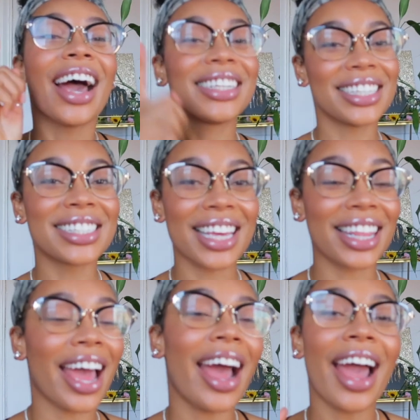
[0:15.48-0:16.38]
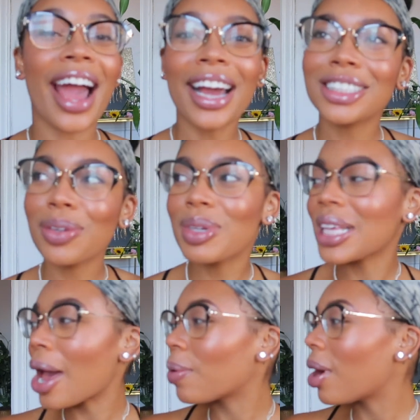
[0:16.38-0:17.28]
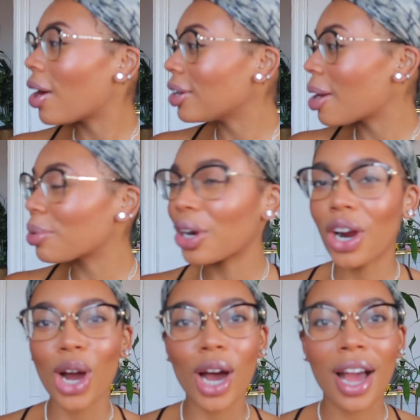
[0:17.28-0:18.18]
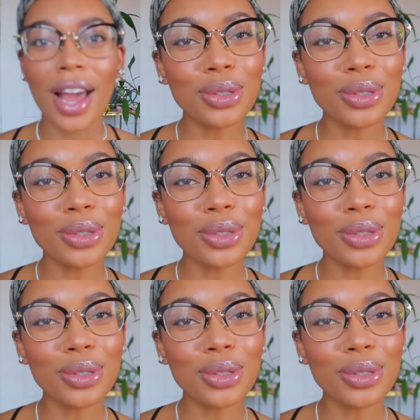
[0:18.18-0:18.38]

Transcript: I didn't say that. I actually was like, well, hold up, girl.